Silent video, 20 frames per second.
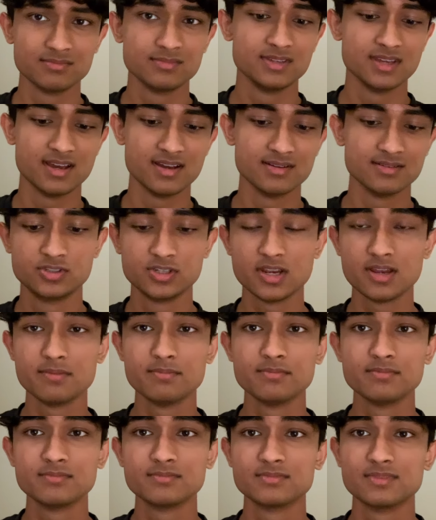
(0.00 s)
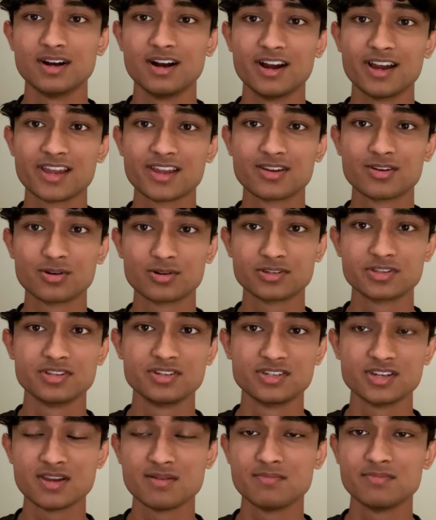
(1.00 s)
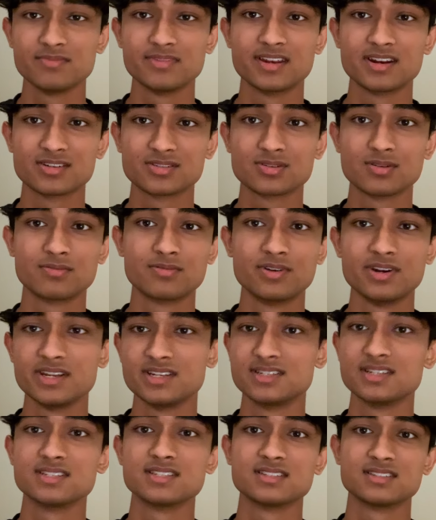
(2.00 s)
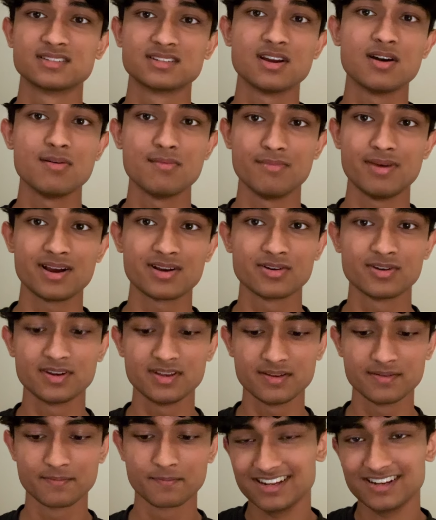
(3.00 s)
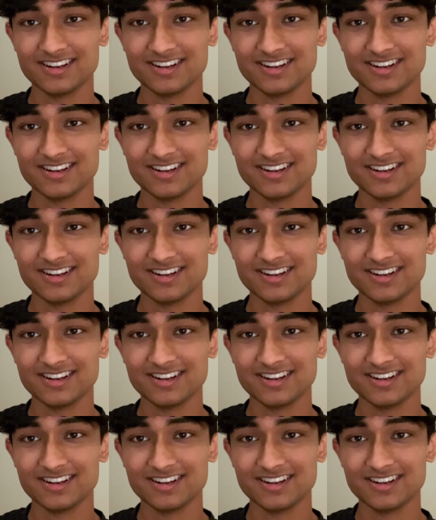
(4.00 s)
Yeah. Gym, I got to the gym, then I stopped for ages, and now I'm back on it.